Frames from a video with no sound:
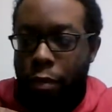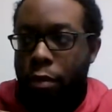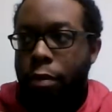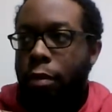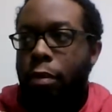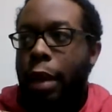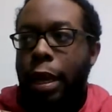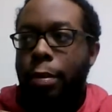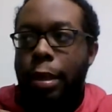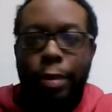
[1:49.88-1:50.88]

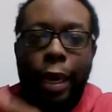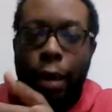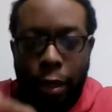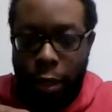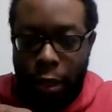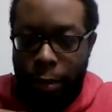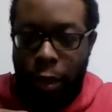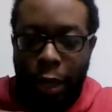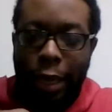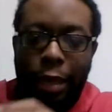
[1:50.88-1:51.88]
I'm some terrorist or something,
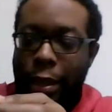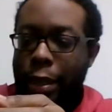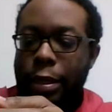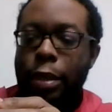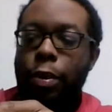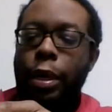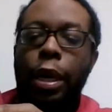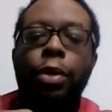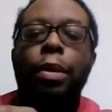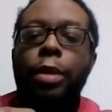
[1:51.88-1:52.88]
so I can't say the C word. Y'all
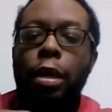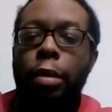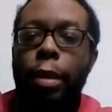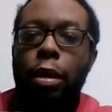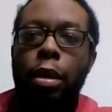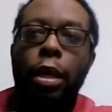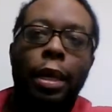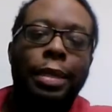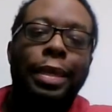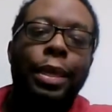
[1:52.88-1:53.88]
know what I'm talking about.
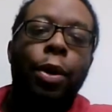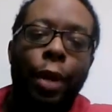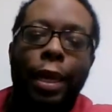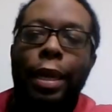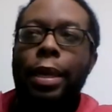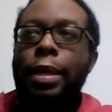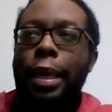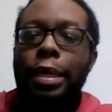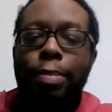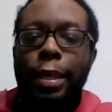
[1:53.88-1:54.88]

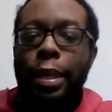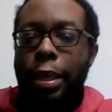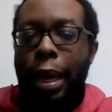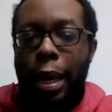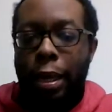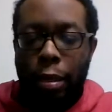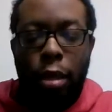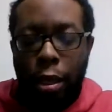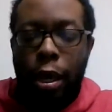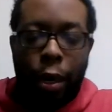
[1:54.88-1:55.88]
CONSPI.
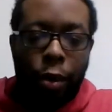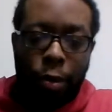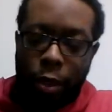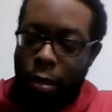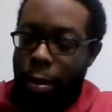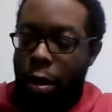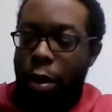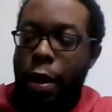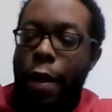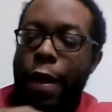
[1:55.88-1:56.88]
You already know what I'm talking about.
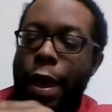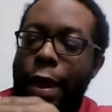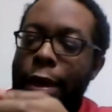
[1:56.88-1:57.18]
And